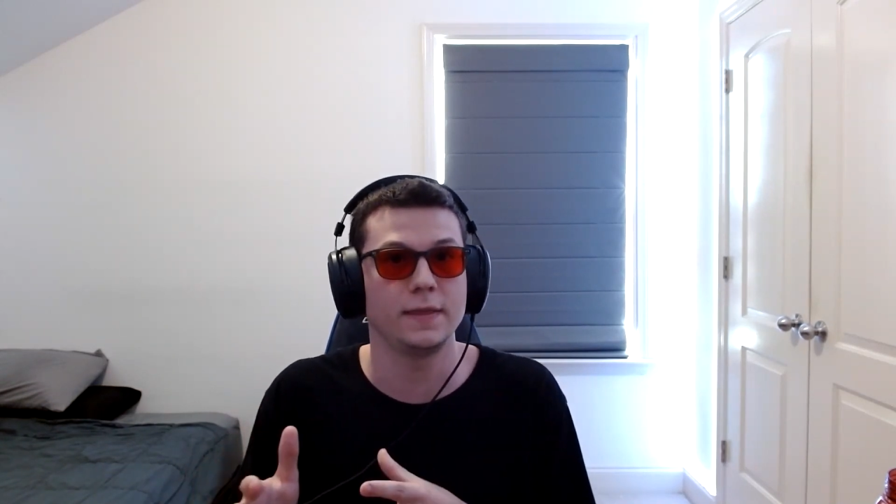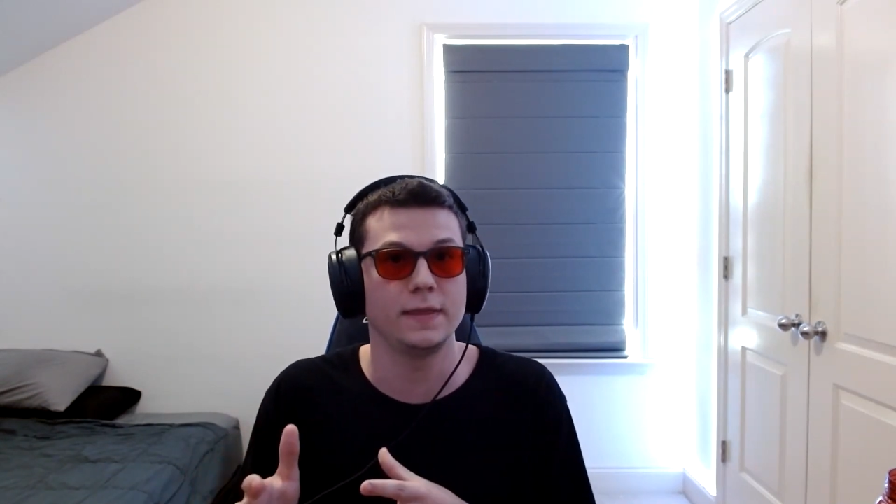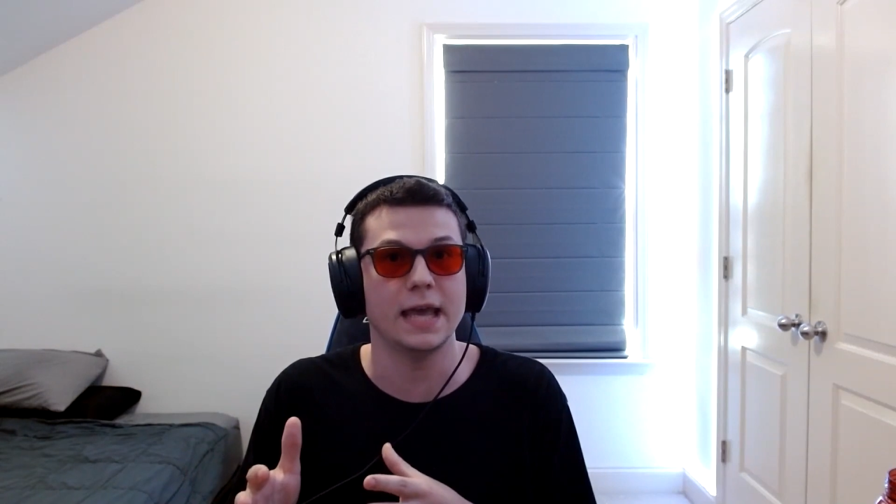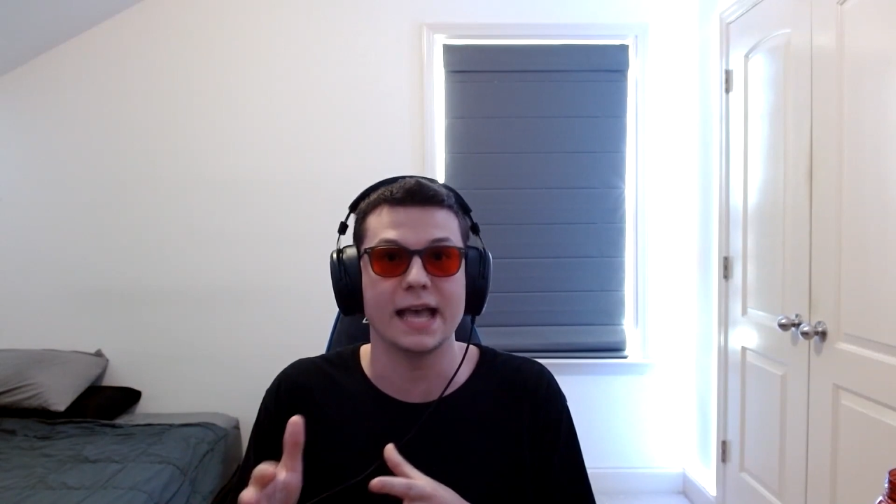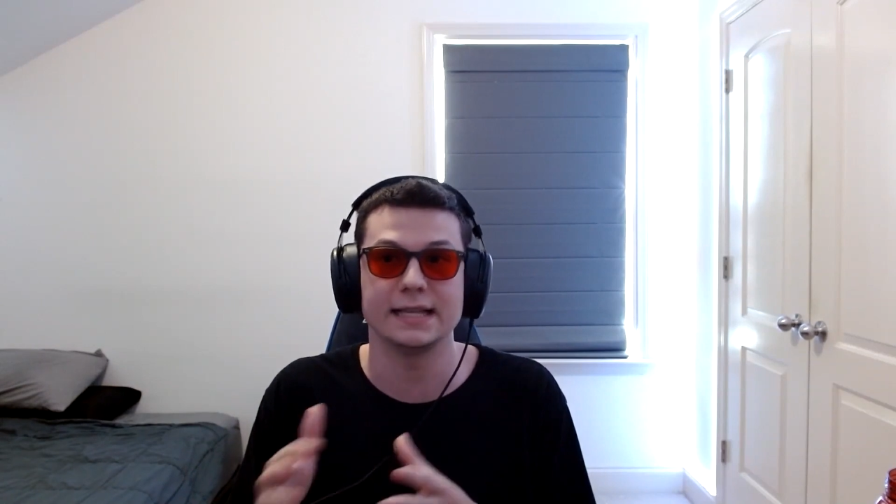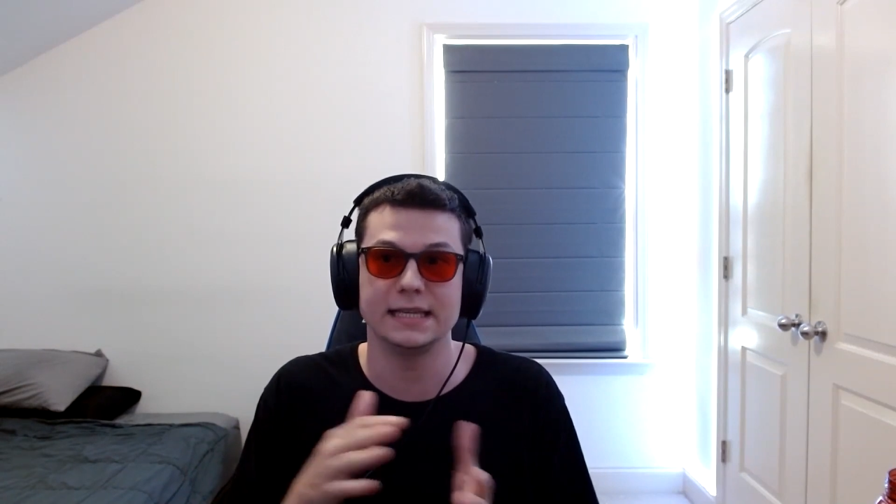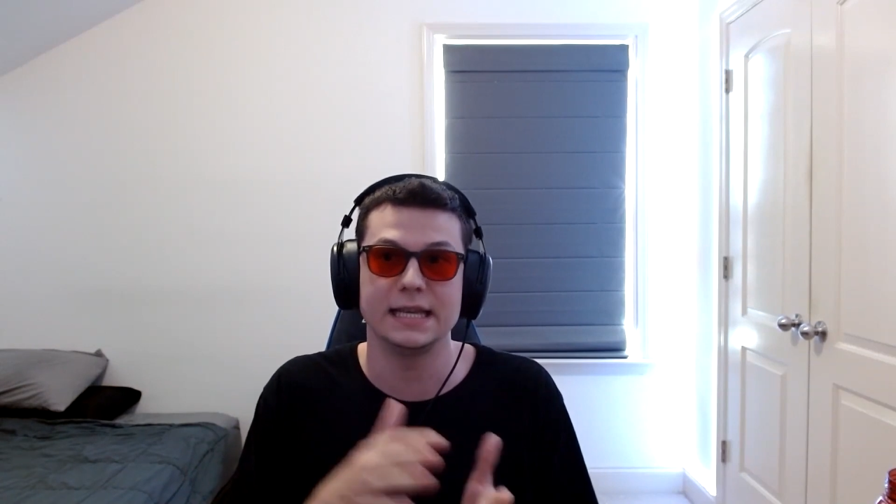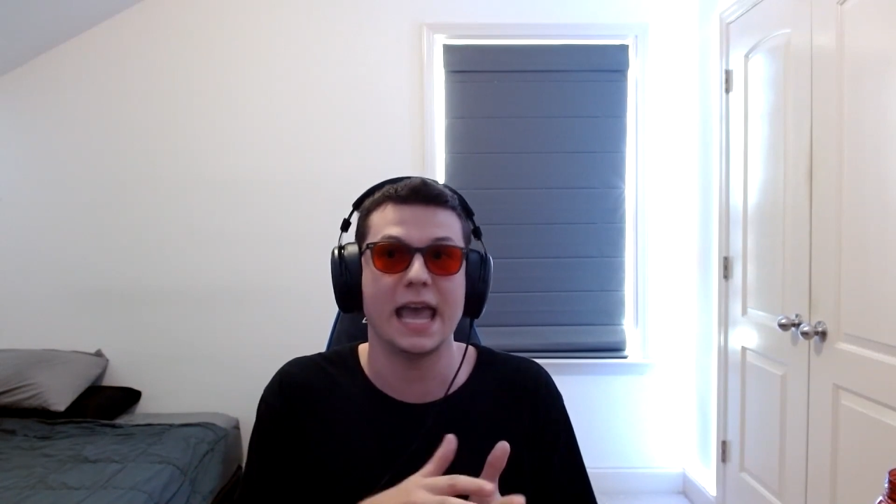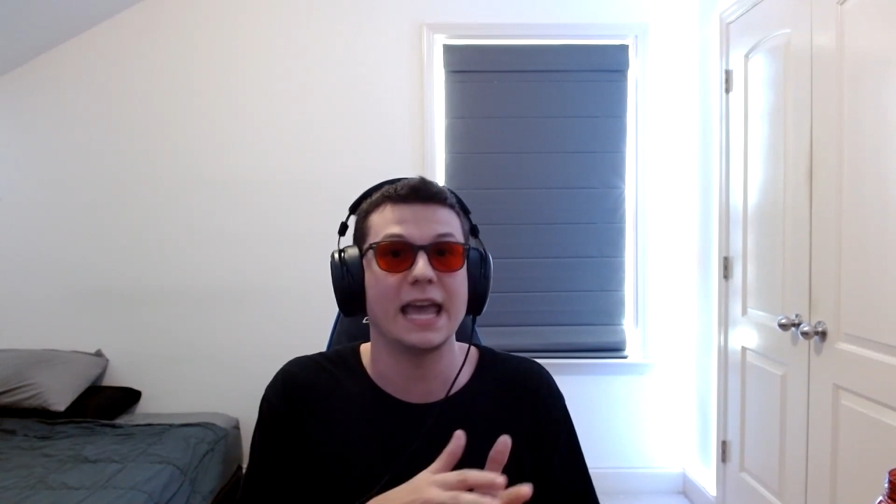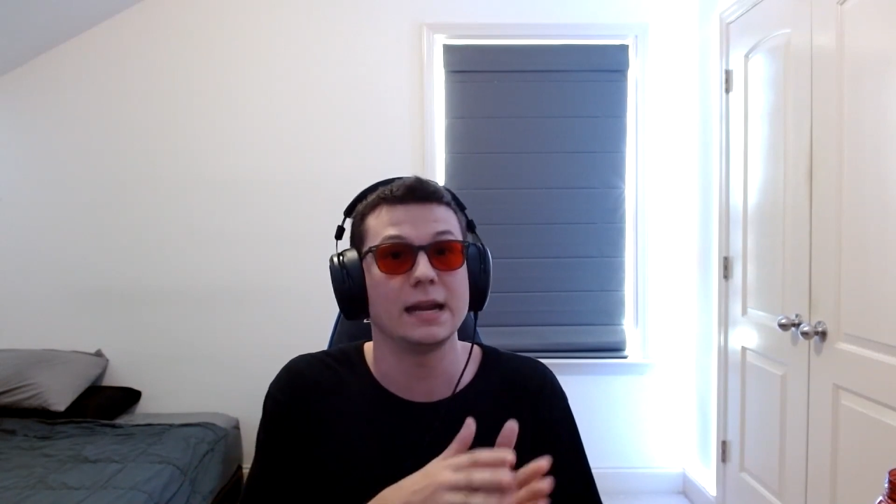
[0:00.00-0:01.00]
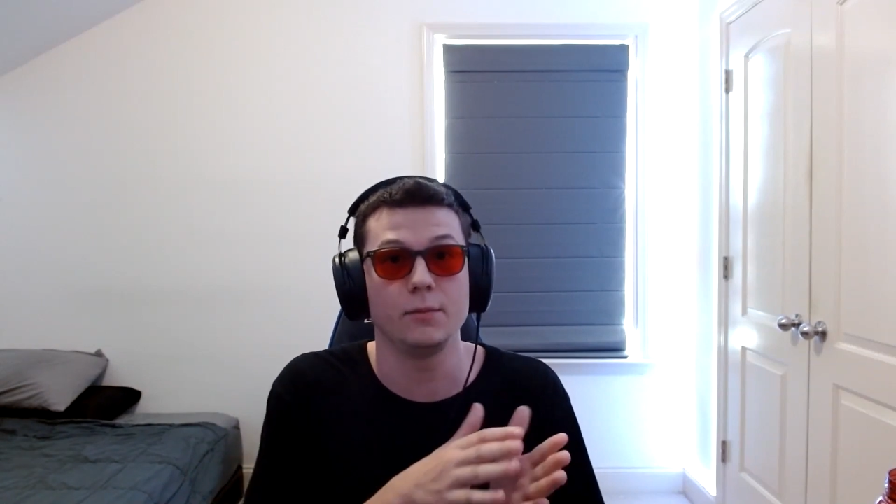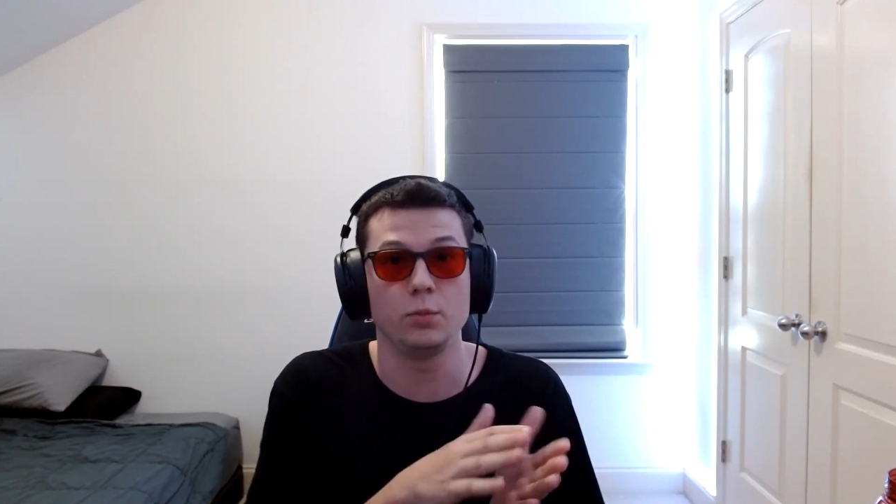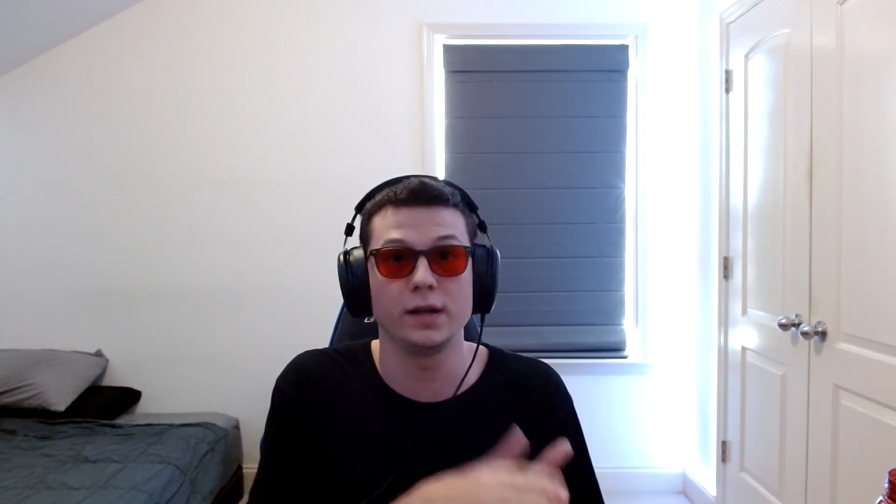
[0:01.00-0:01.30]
with the SDK at a